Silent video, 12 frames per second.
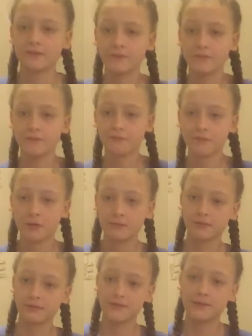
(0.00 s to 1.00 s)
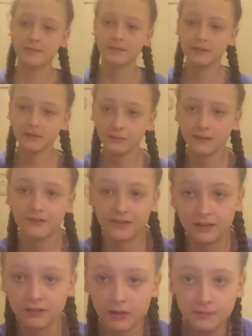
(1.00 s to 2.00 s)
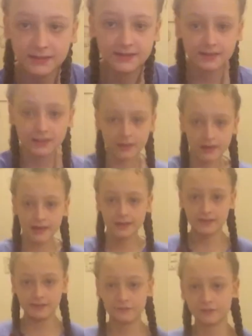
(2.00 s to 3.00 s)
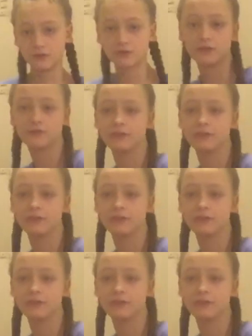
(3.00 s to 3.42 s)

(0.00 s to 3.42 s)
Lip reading: it's Phoebe from I'm Miss Phoebe, and this week's video is going to be slightly different to the